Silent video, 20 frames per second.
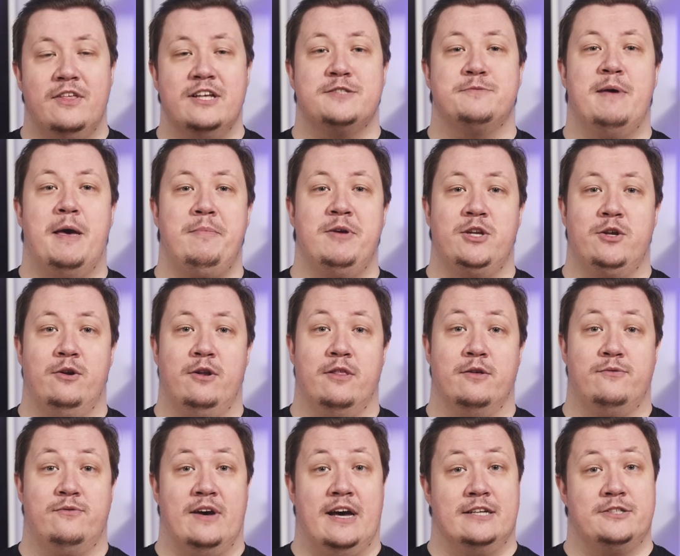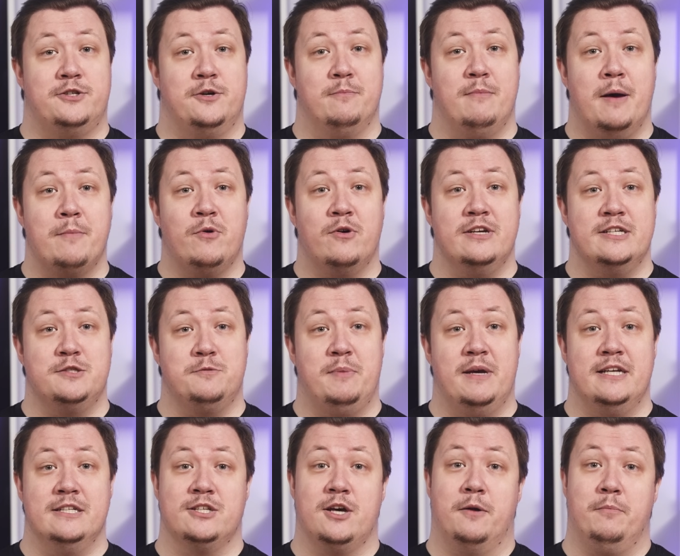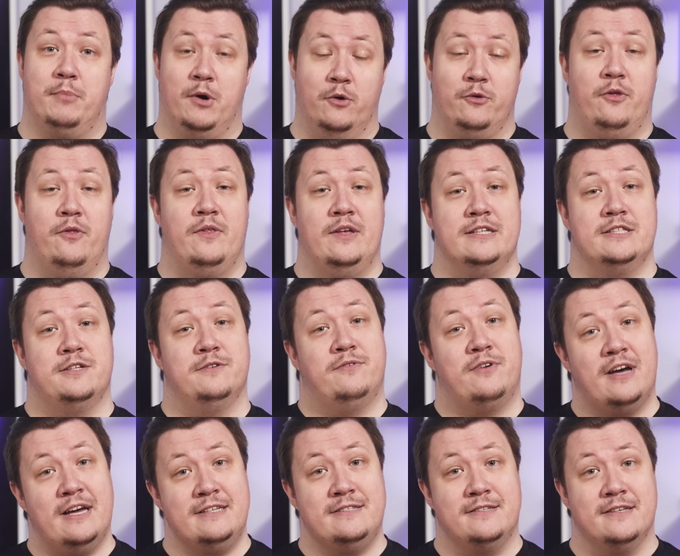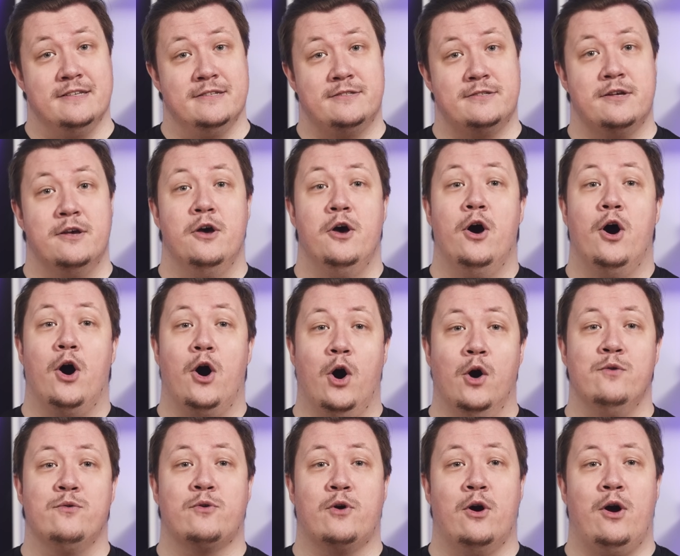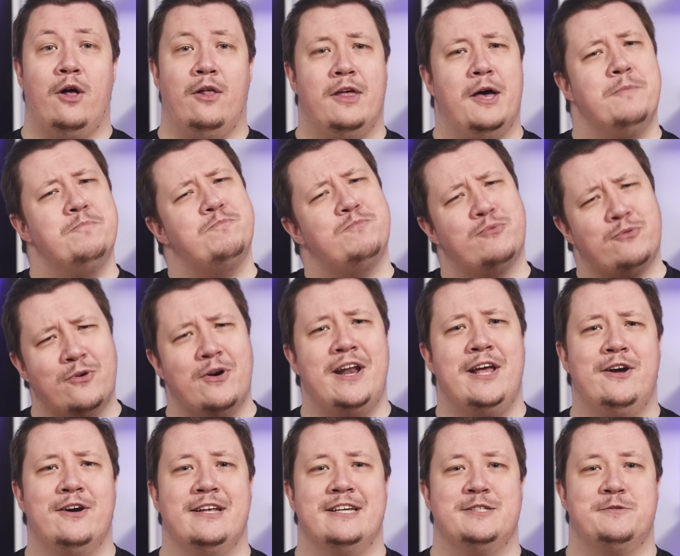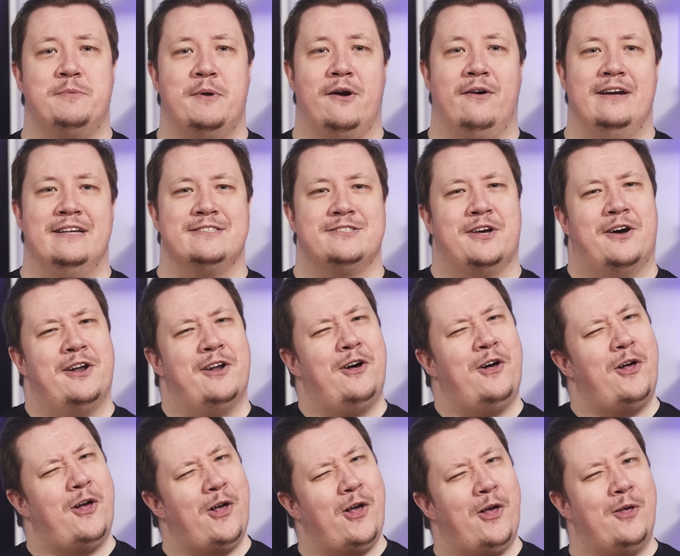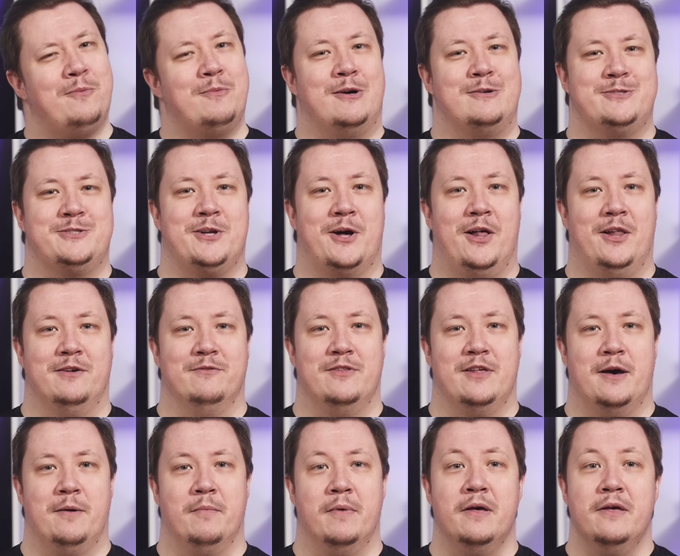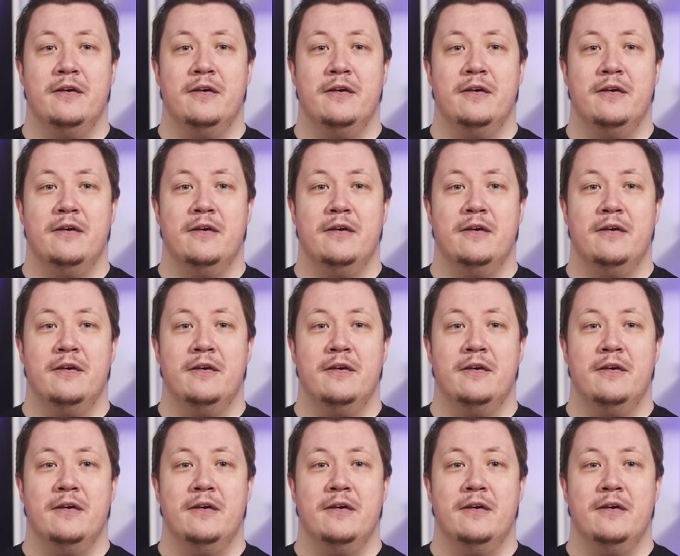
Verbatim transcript: This may be due to the faster memory speeds on both of these devices. Overall, a pretty good experience on almost all of them.